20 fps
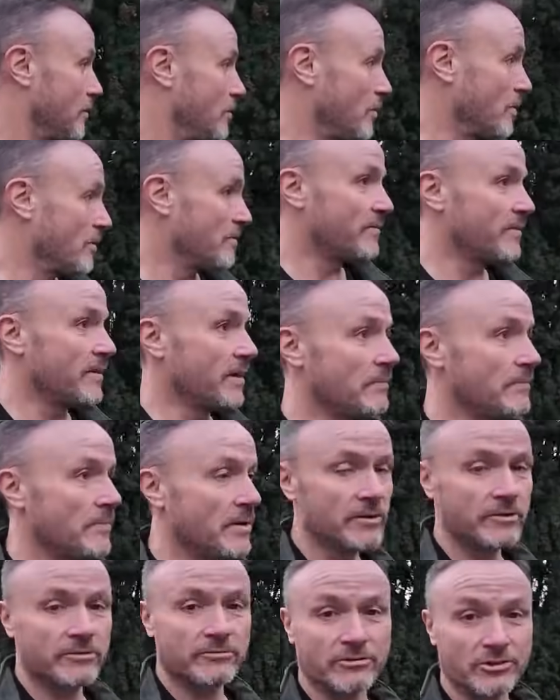with the
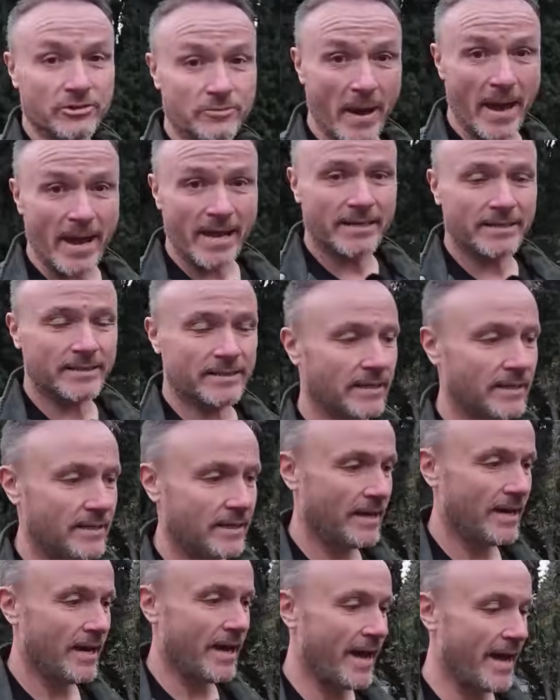utmost respect.
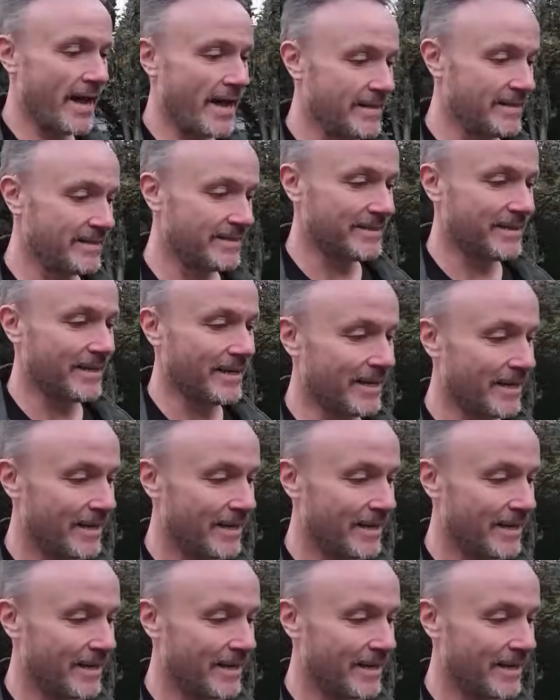And,